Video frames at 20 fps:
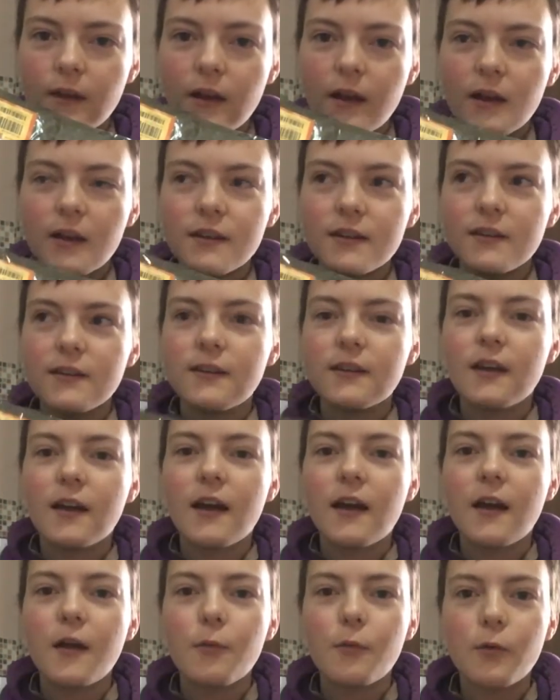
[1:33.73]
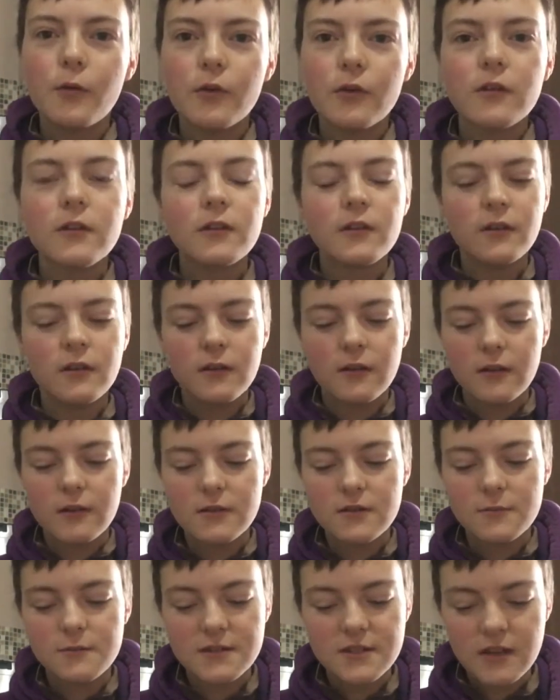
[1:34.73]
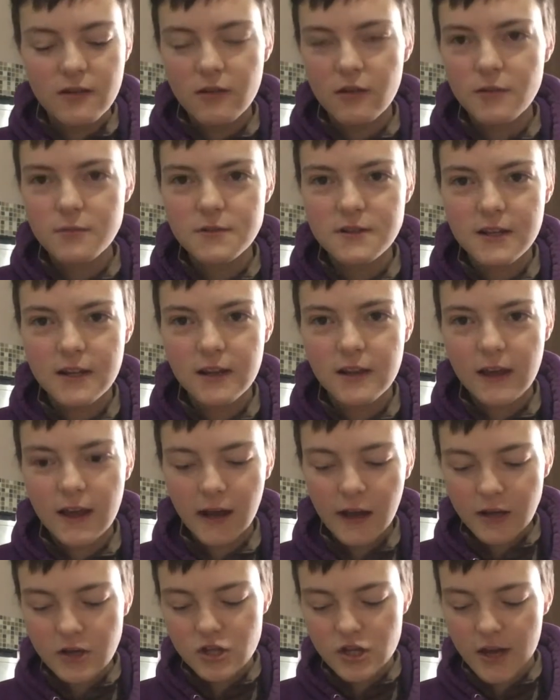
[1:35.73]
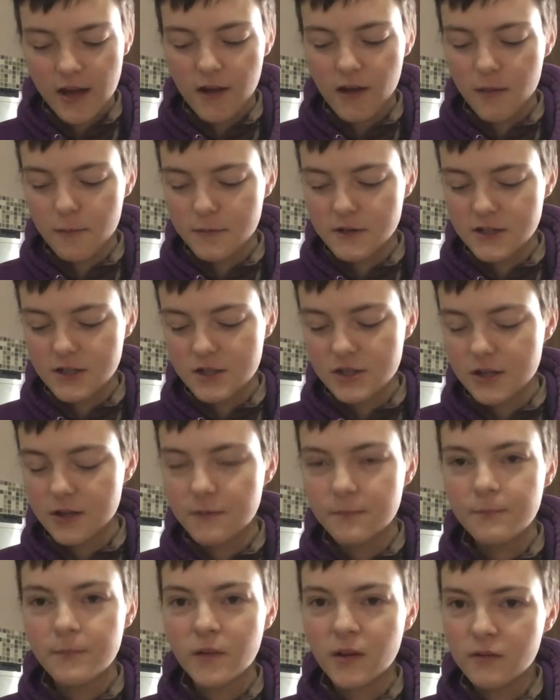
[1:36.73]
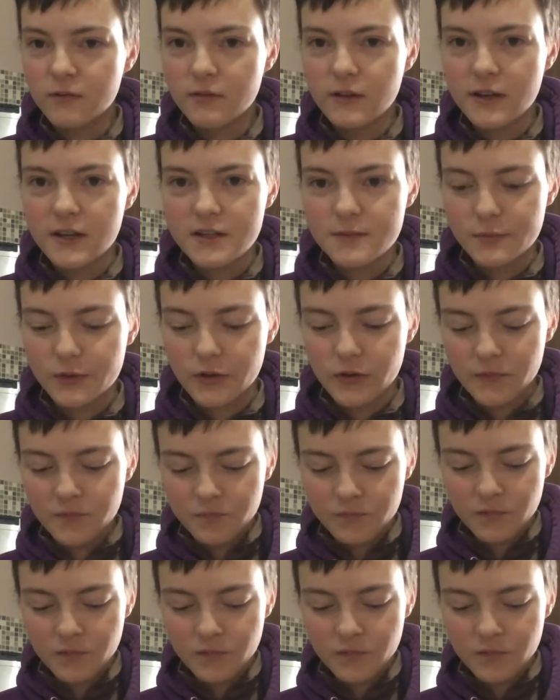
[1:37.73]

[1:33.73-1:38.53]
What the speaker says: and I won some stirrups in a like and share competition on Facebook.